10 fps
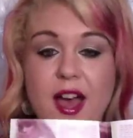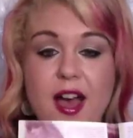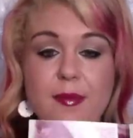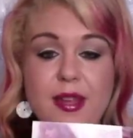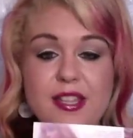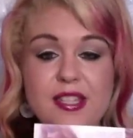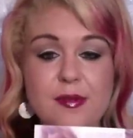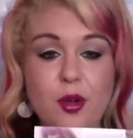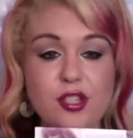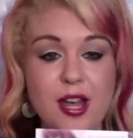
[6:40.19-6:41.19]
It's
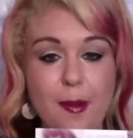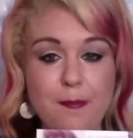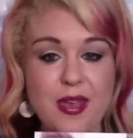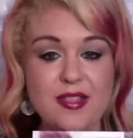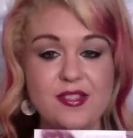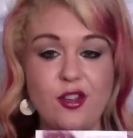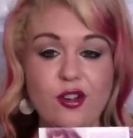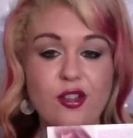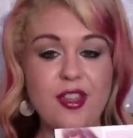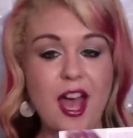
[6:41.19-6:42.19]
the most upbeat
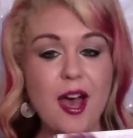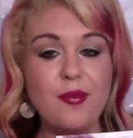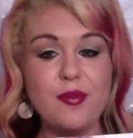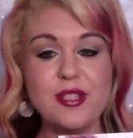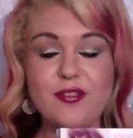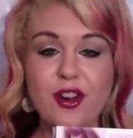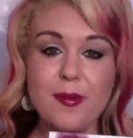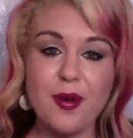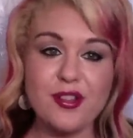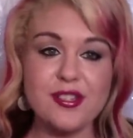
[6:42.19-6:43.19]
song on the album. It's
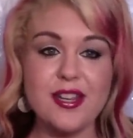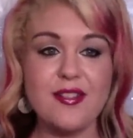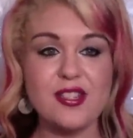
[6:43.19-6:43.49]
very positive.